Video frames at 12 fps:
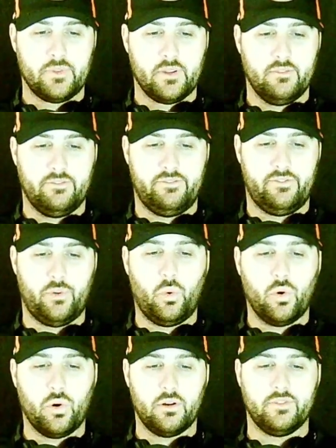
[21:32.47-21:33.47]

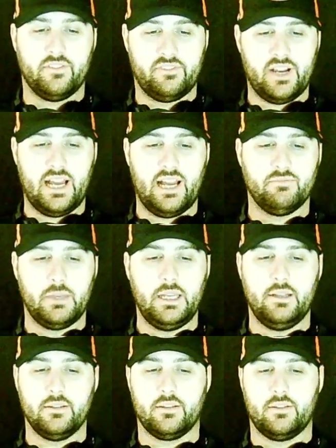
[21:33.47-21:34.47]
4 of the 5
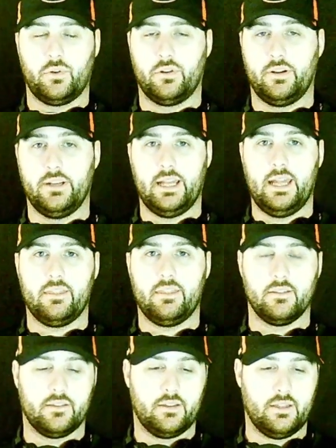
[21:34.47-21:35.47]
meetings were in
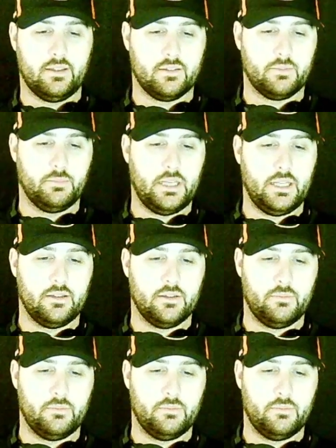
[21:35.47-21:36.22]
Athens in this meeting.